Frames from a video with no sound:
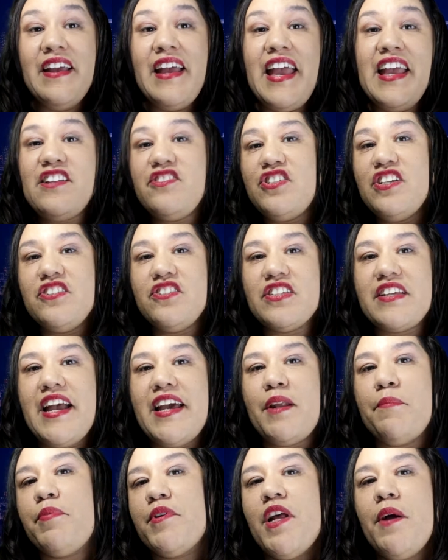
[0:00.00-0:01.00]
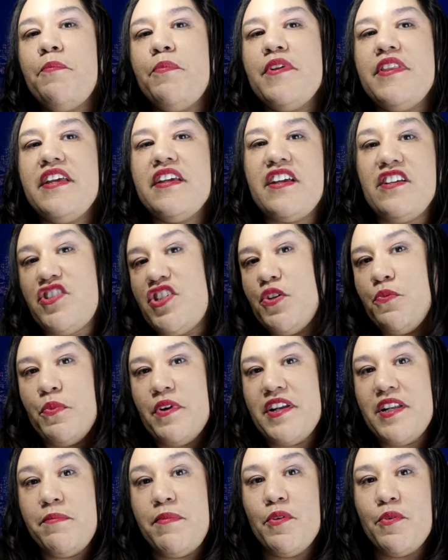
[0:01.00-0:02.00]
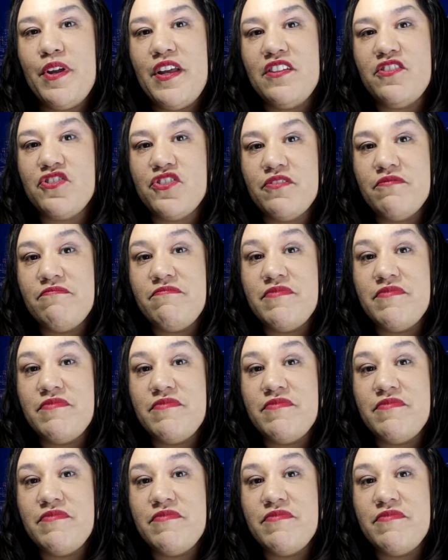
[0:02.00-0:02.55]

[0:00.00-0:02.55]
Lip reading: and she just kind of put up with it because she wanted to be rich.